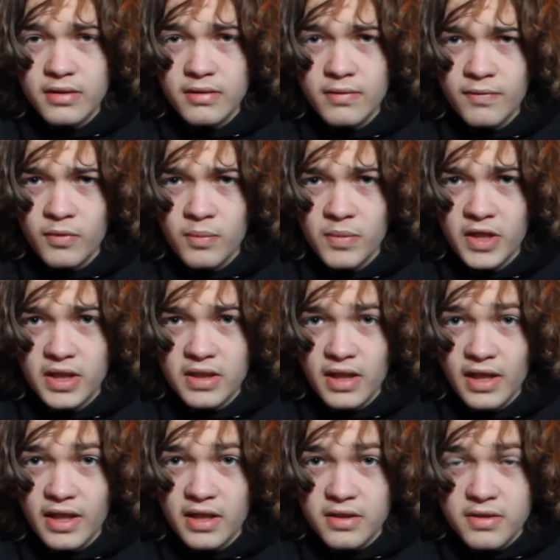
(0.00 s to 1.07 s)
for me to
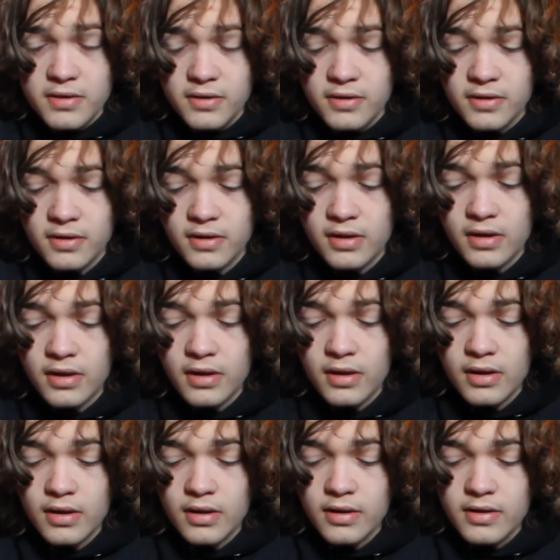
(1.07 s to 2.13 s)
answer.
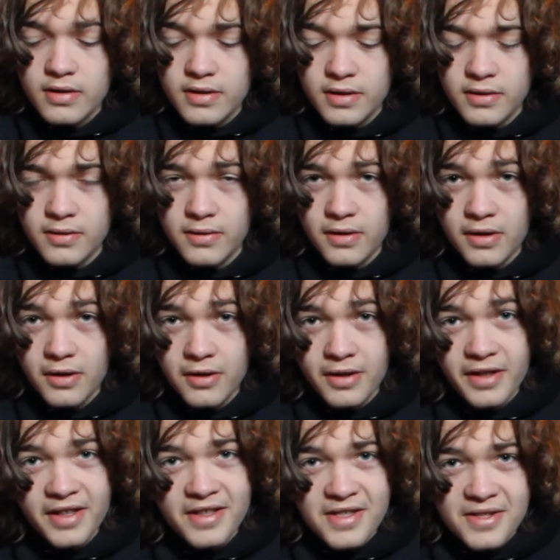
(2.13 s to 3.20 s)
So I'll
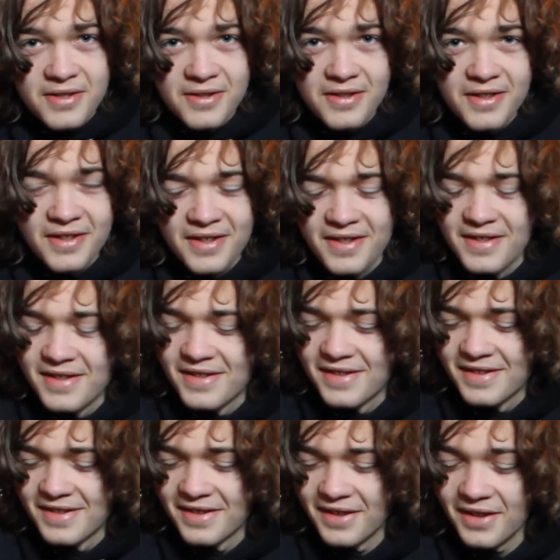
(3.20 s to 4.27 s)
answer
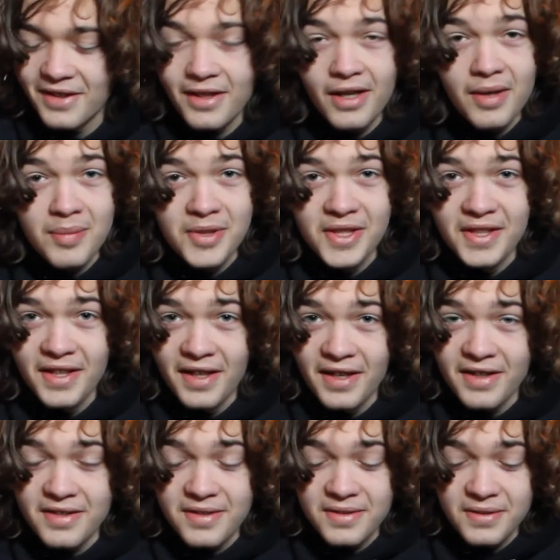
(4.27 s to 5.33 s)
a commonly
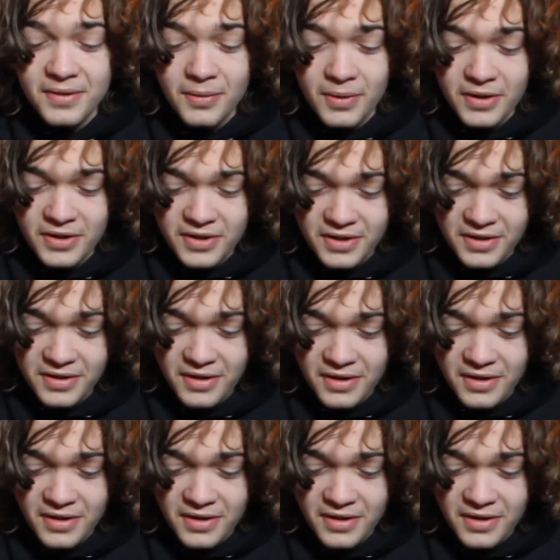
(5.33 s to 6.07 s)
asked question,